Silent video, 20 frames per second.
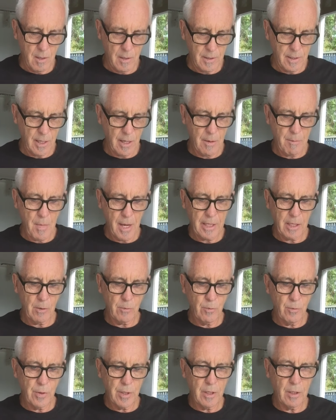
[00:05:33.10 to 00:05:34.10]
it's going to make a
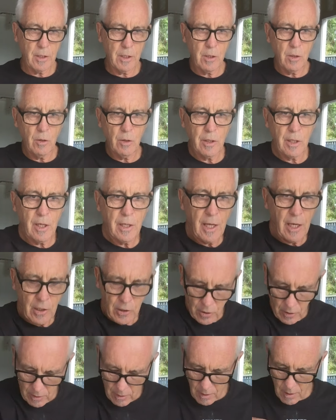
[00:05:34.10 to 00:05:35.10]
really good
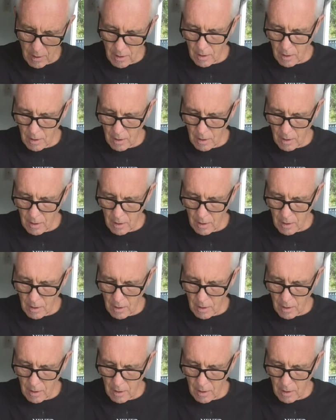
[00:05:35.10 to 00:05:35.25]
connection.